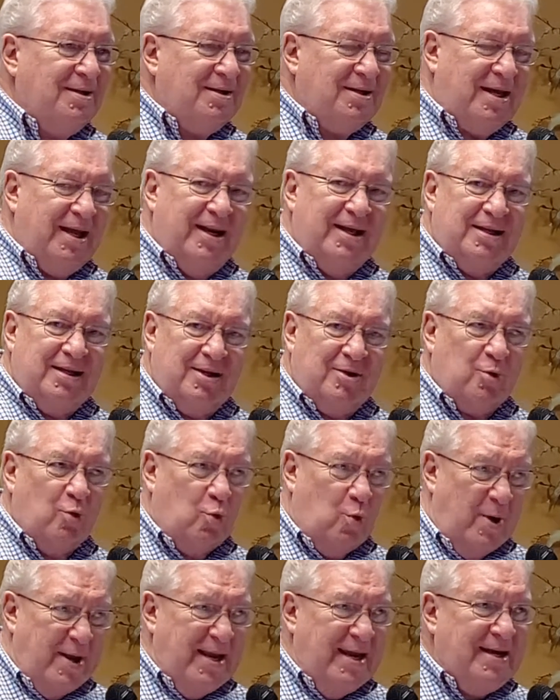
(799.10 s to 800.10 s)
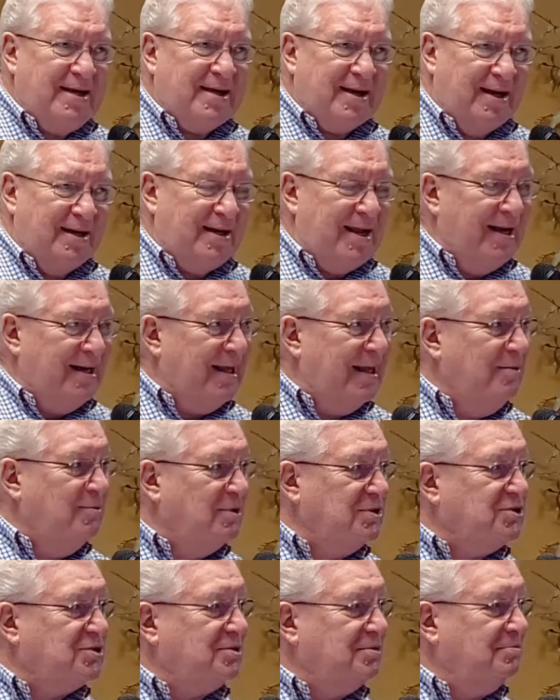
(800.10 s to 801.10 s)
getting a little weak, and
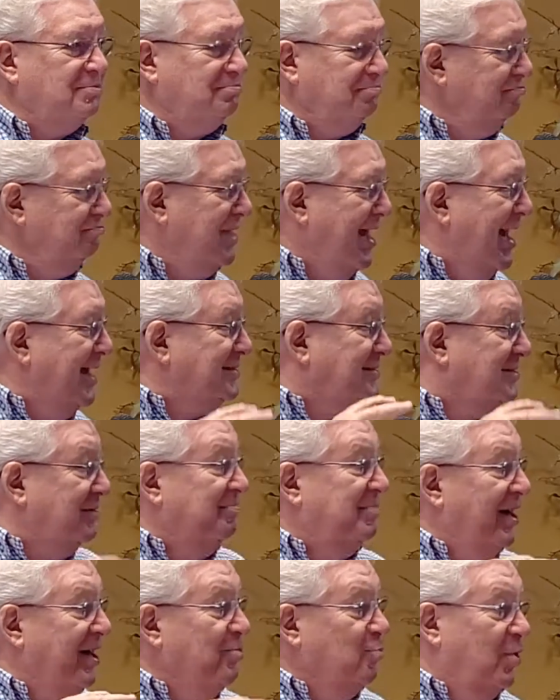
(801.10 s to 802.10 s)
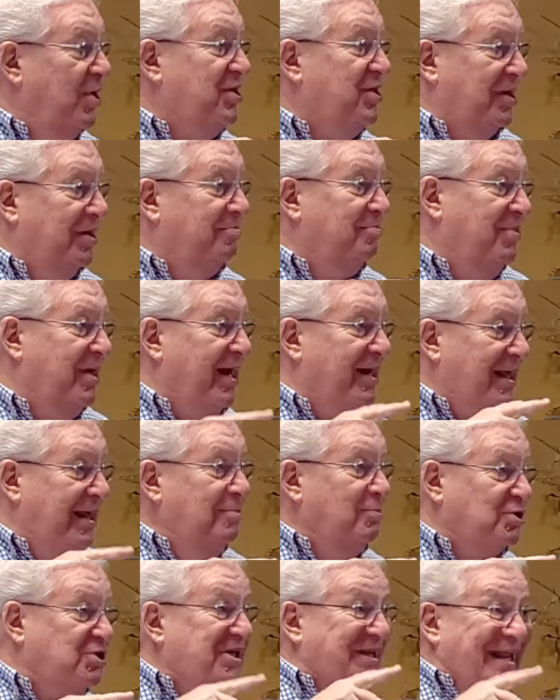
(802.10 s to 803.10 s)
he had somebody with him that
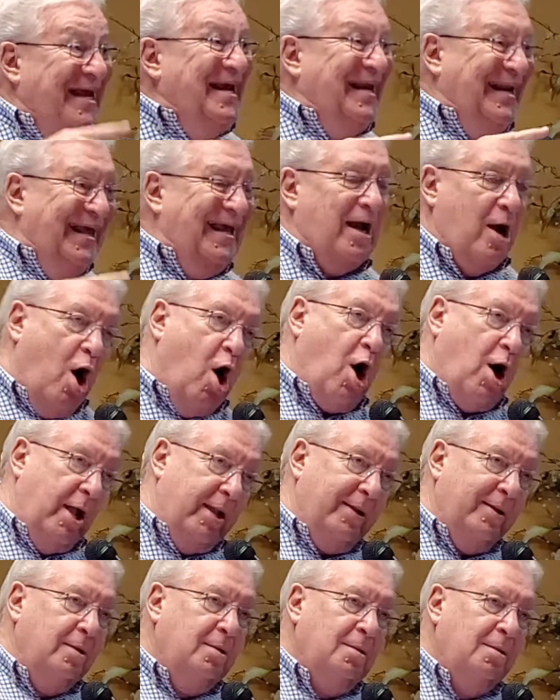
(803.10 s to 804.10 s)
he was leaning on.